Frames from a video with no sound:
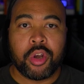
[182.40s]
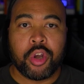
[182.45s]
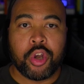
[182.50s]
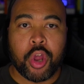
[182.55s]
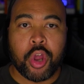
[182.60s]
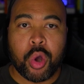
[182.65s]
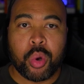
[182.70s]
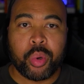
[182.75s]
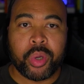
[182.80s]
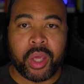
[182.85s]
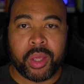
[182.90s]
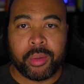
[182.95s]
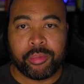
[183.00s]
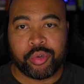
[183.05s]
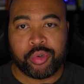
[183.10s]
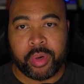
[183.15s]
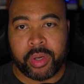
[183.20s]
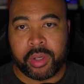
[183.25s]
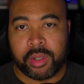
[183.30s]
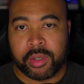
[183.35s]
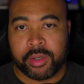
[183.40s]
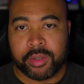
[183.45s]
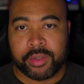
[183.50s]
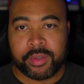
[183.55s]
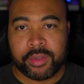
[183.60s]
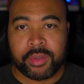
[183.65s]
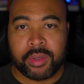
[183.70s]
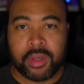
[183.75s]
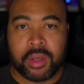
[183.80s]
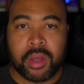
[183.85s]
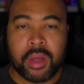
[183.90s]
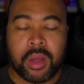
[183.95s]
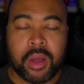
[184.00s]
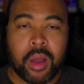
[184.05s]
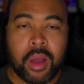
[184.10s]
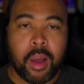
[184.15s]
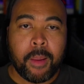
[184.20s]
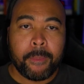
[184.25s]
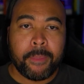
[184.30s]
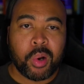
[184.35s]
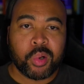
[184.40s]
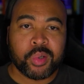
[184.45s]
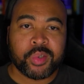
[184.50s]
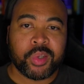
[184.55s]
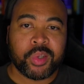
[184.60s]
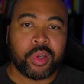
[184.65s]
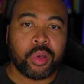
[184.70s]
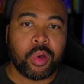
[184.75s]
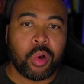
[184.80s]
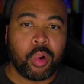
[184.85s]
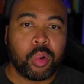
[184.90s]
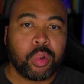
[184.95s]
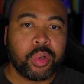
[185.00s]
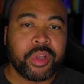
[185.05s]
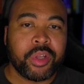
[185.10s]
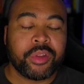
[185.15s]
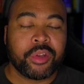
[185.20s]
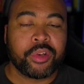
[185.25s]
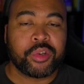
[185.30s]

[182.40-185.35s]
no game trailers. Posting only